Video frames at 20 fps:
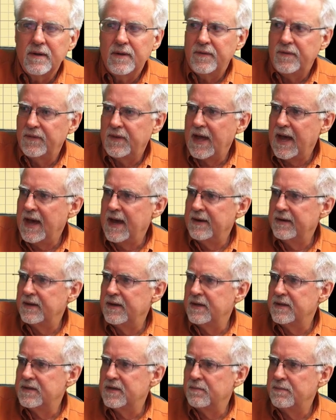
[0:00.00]
That
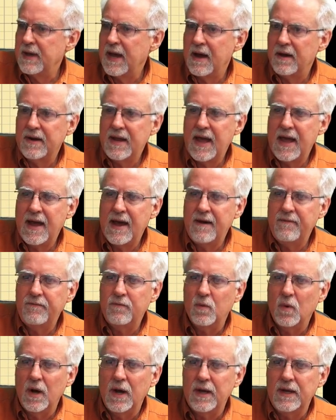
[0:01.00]
is about
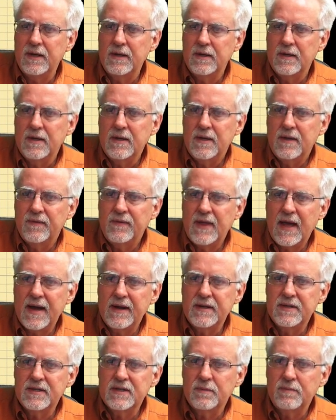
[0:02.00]
halfway. That
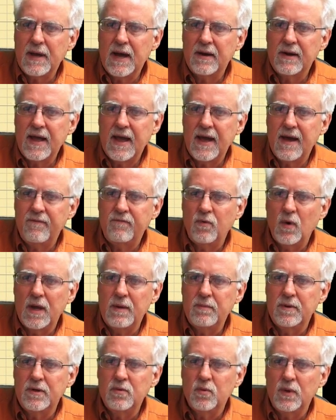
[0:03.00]
is about halfway
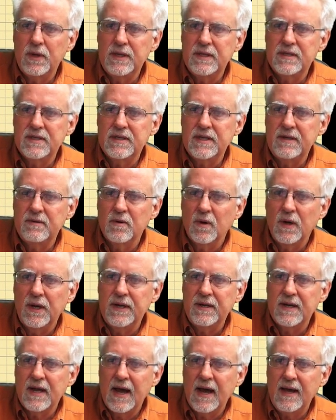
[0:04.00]
between zero
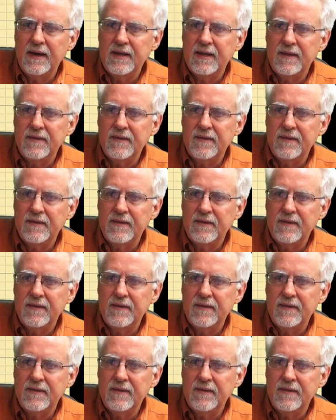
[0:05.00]
and ninety.